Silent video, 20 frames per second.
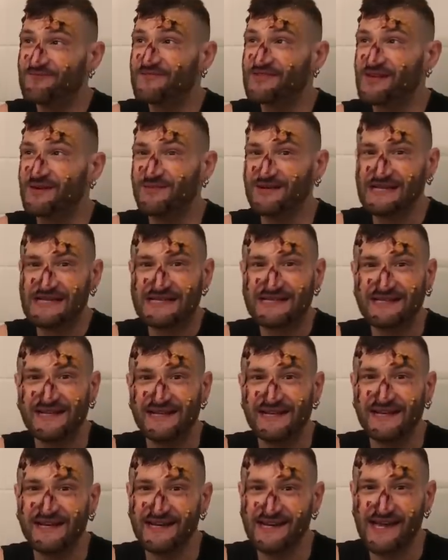Somebody
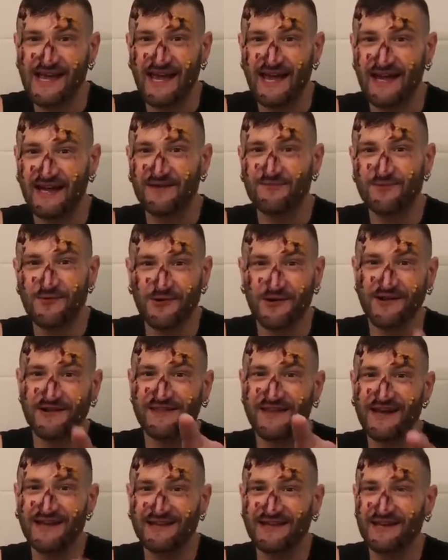sitting in a cake. More
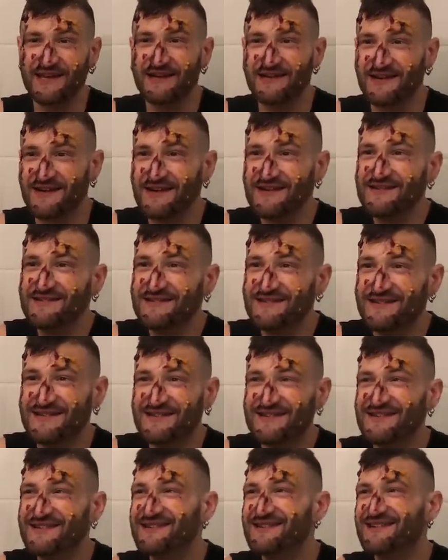on that later. It's
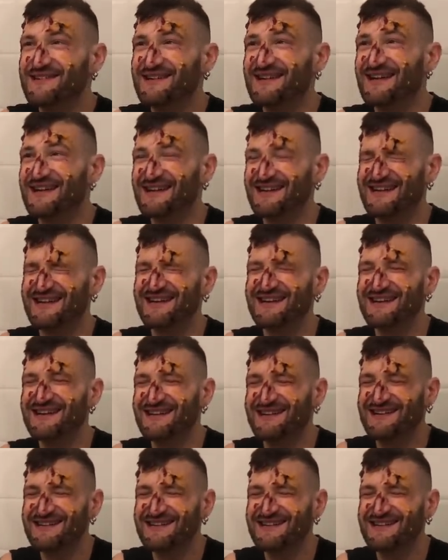not happening!